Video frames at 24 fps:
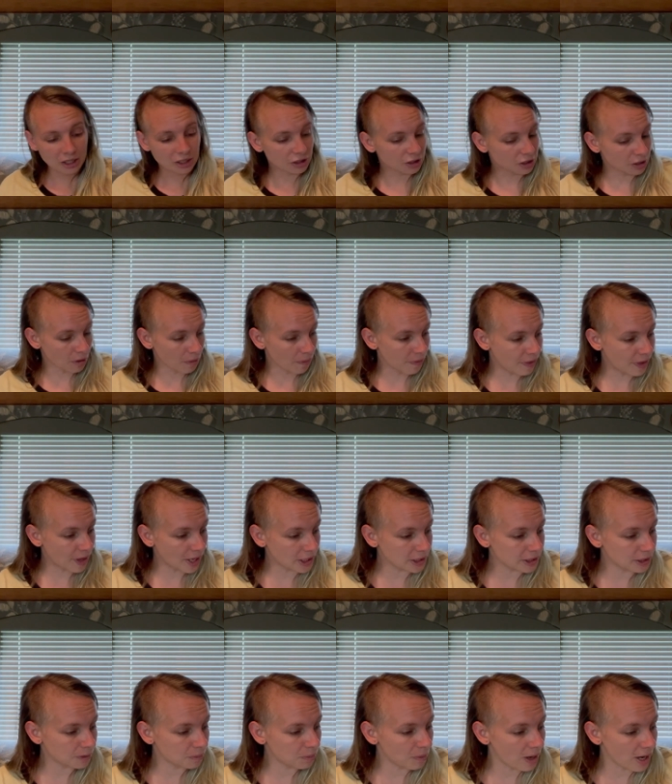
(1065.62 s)
So
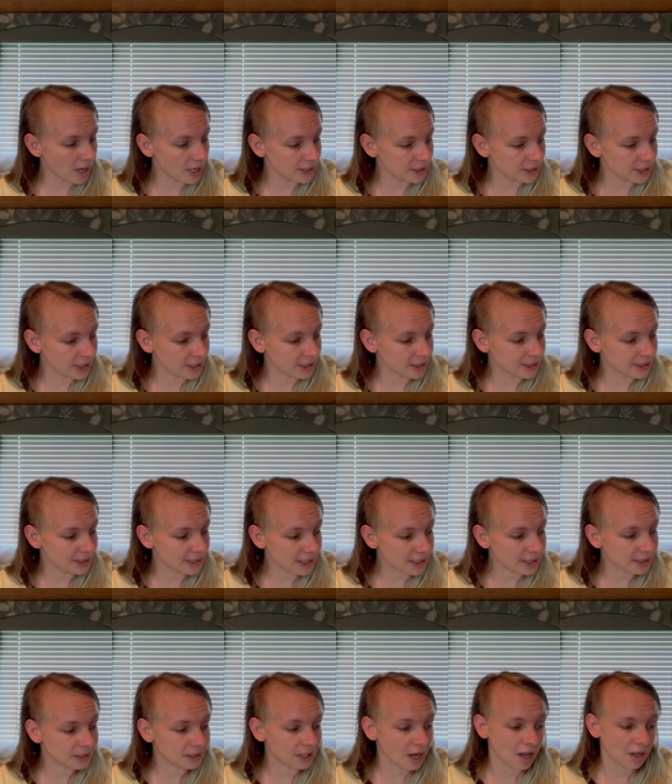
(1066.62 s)
this was
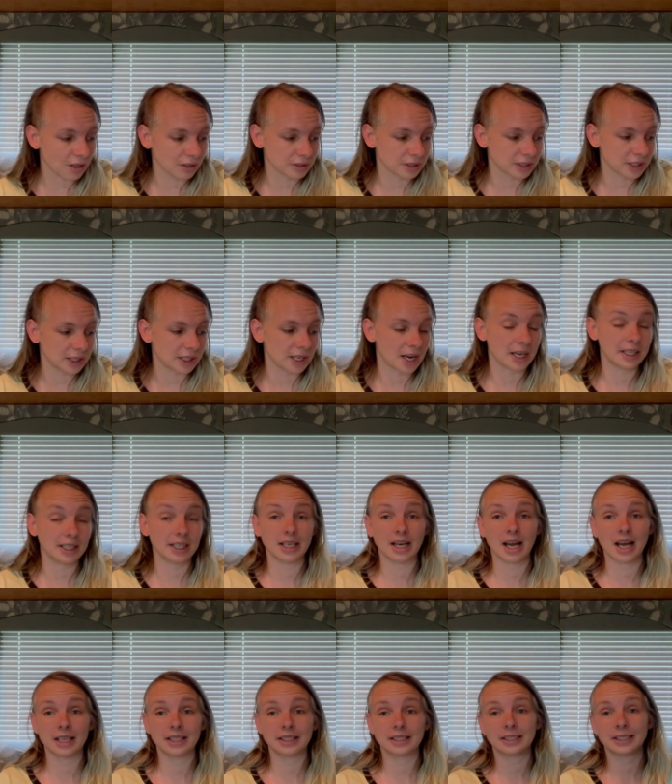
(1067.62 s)

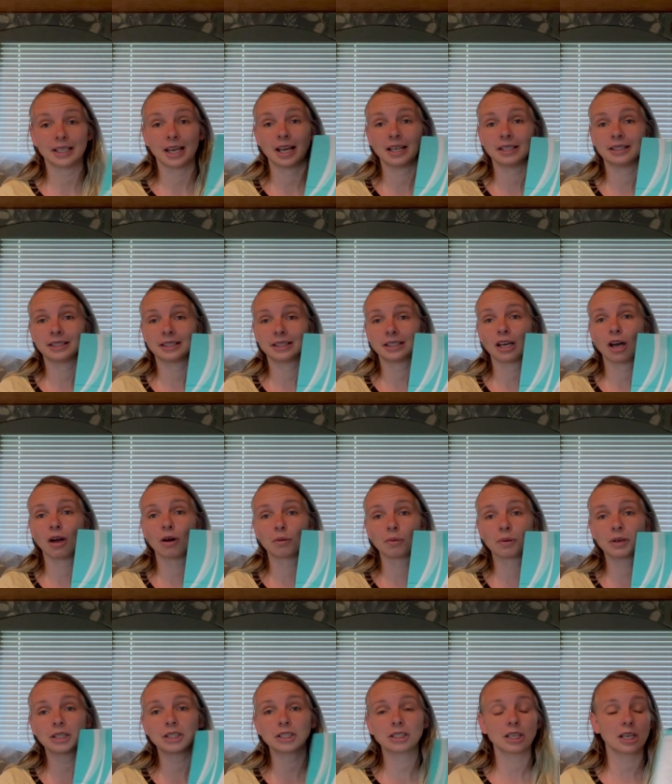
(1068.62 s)
$6.99.
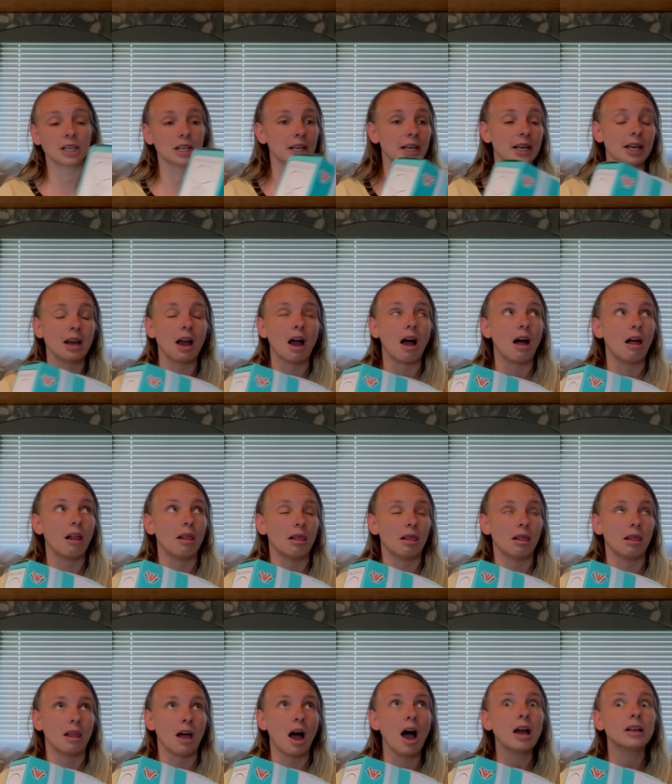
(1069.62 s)
Originally a
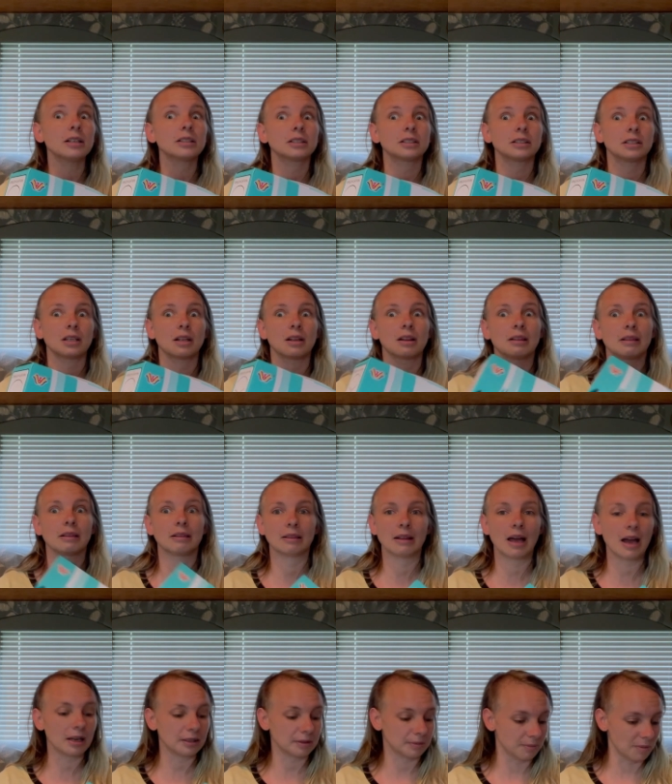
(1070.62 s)
lot,
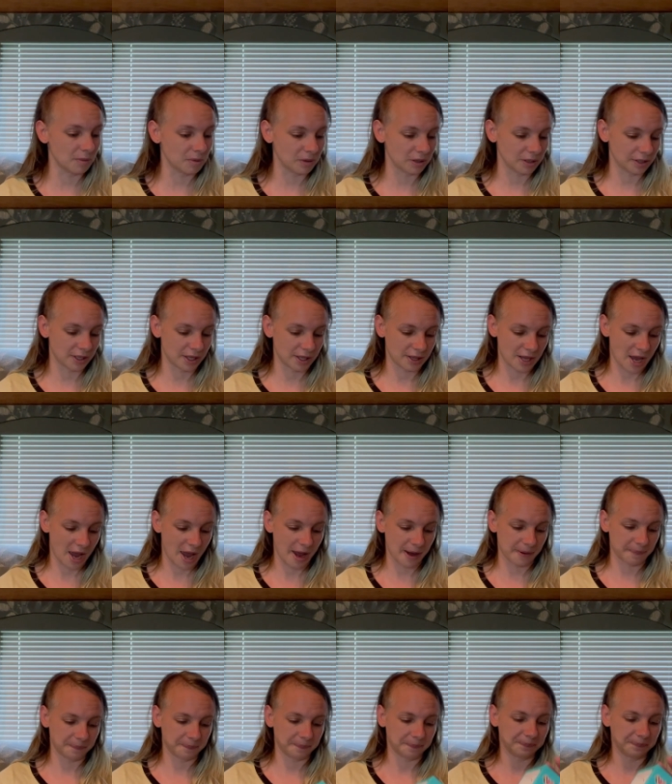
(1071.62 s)
lot more than that.